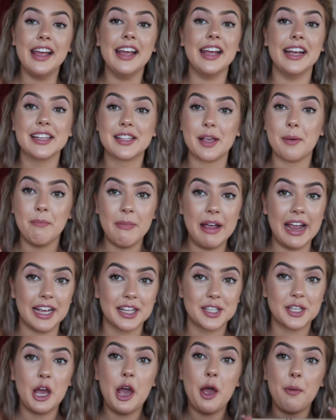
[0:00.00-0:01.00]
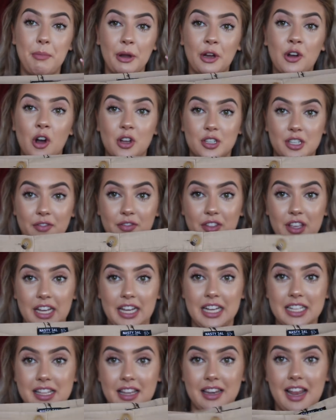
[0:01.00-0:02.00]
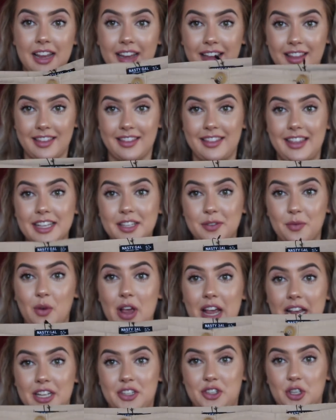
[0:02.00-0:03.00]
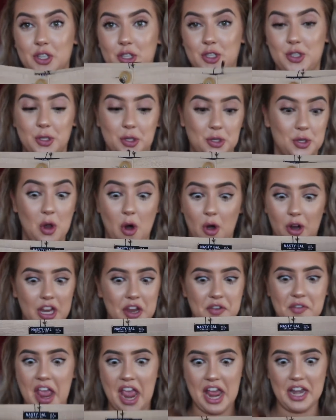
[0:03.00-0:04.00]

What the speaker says: it is a miss because of these. Like, this waist just does not give